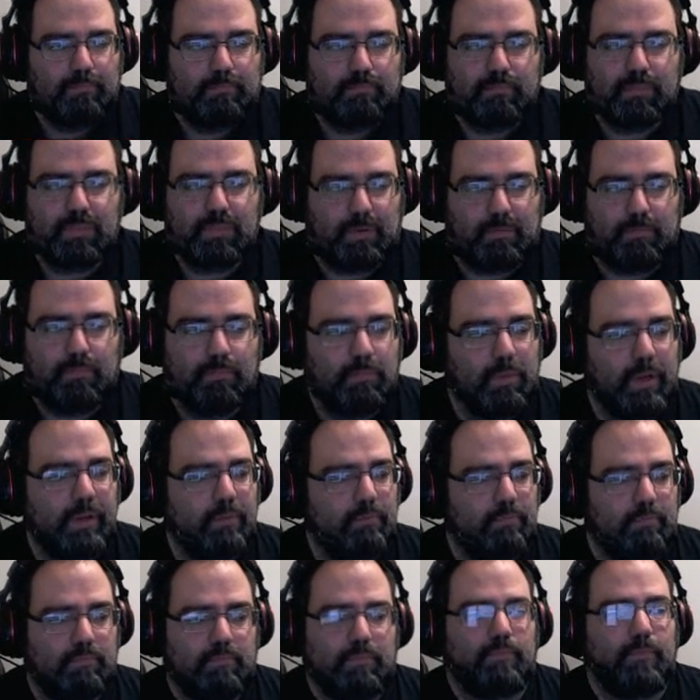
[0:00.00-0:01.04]
It's like,
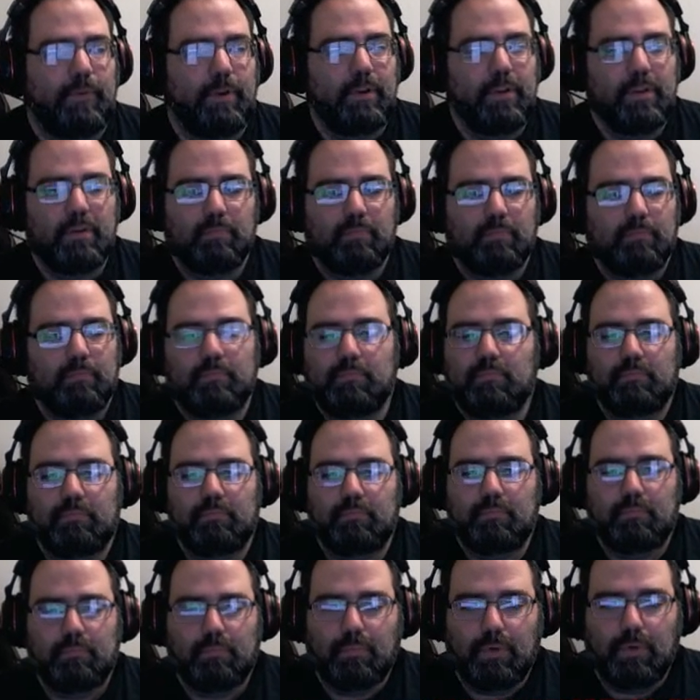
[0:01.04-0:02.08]
what? Really?
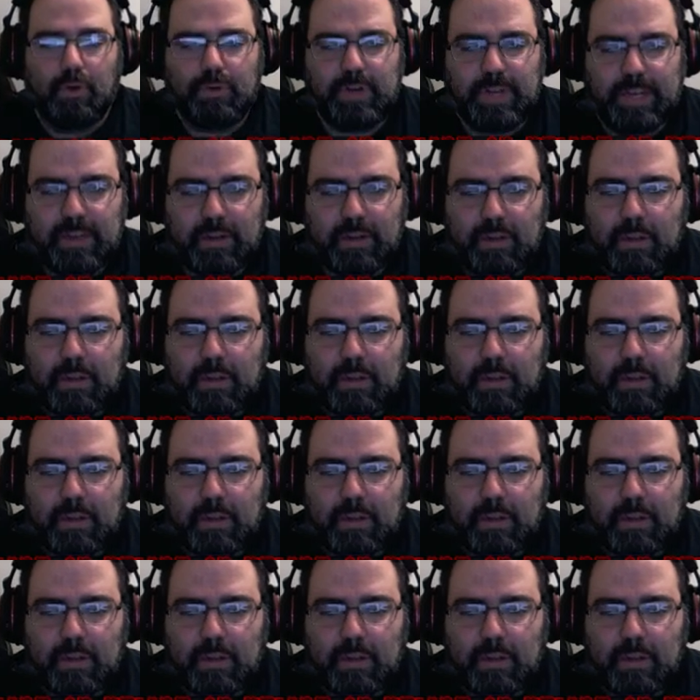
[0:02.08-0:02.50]
Okay.